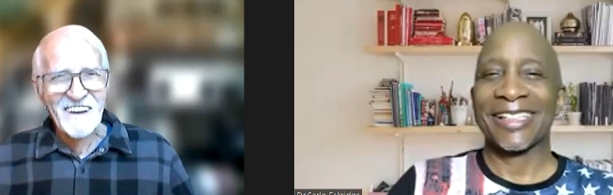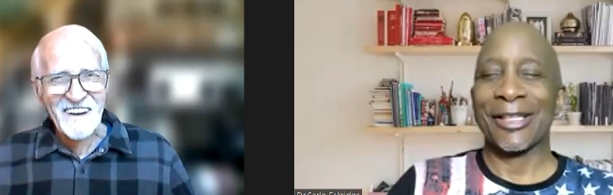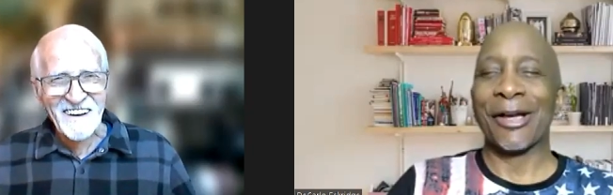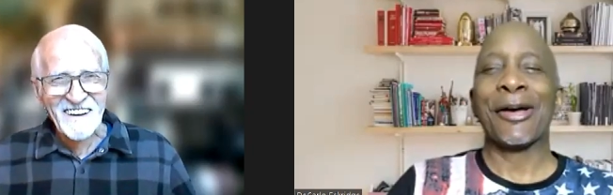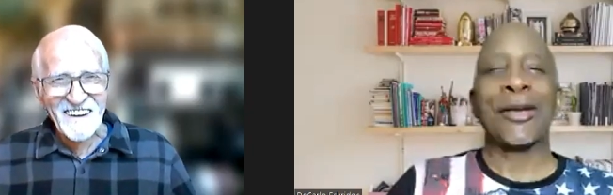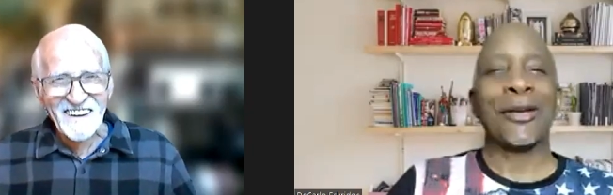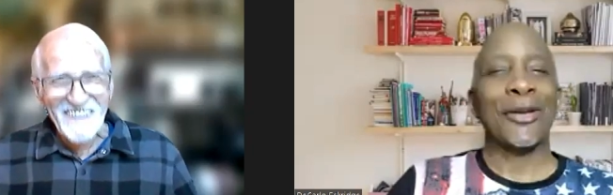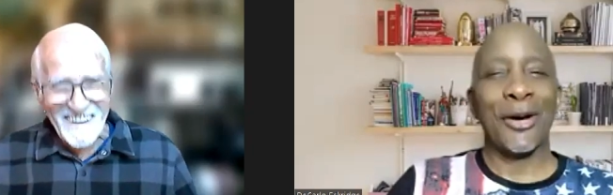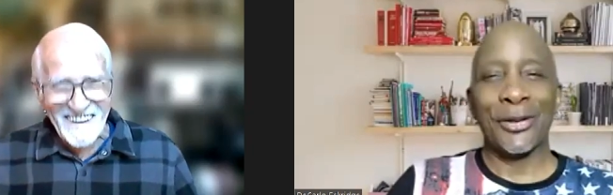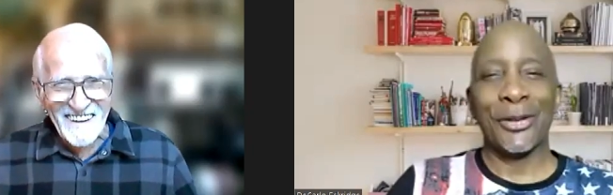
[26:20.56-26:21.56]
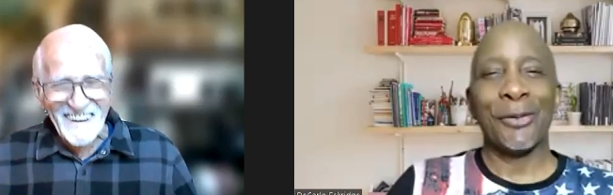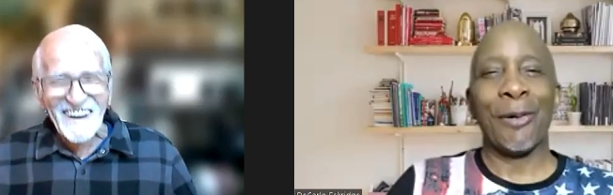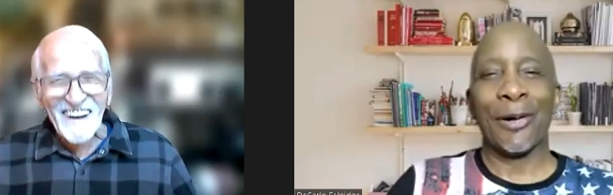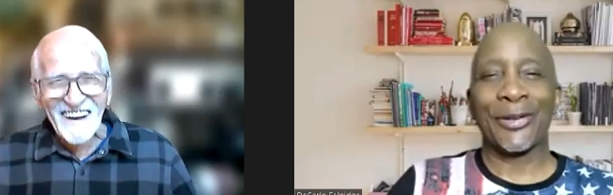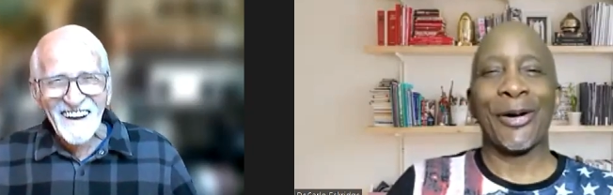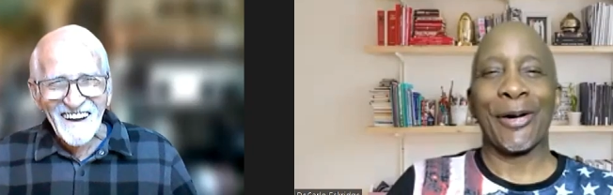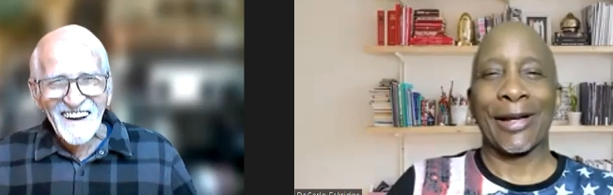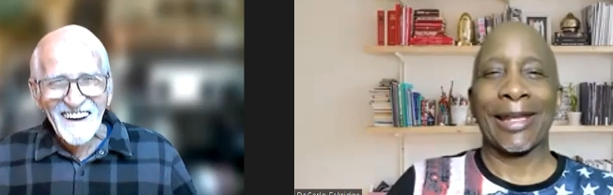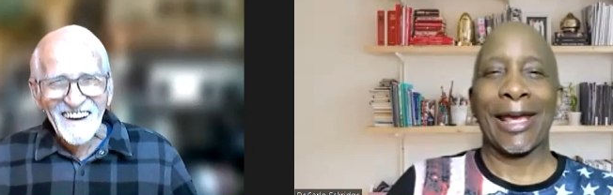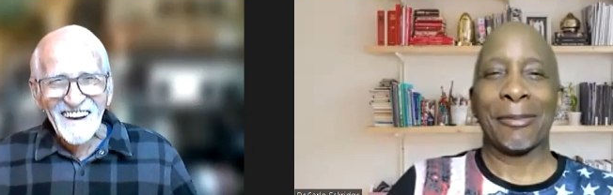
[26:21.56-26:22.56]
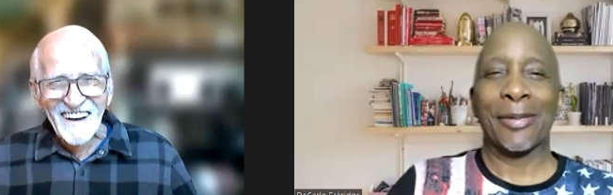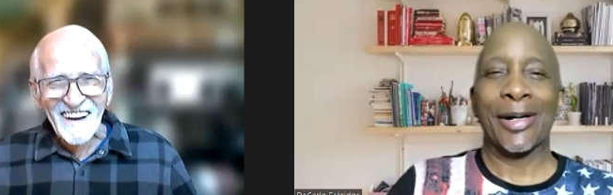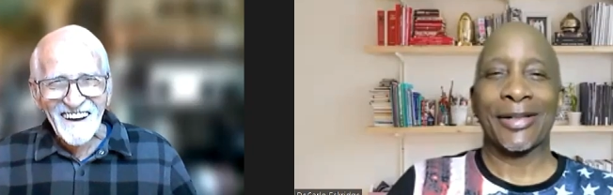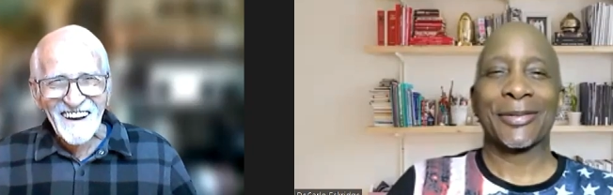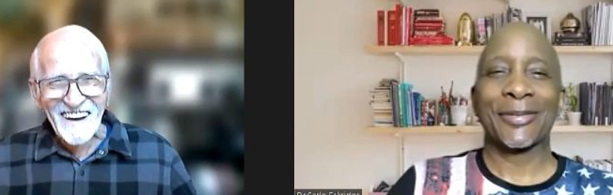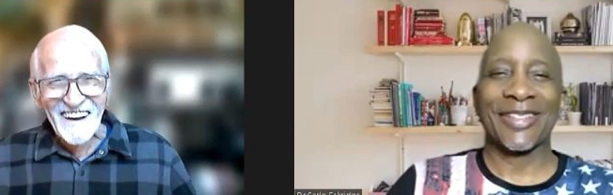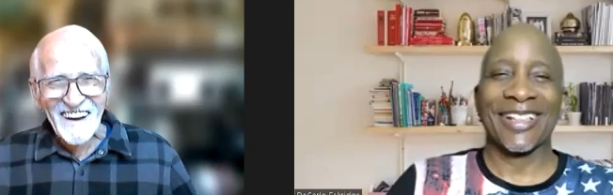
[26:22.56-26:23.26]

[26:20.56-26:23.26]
Speaker 1: no, no, you weren't talking that much.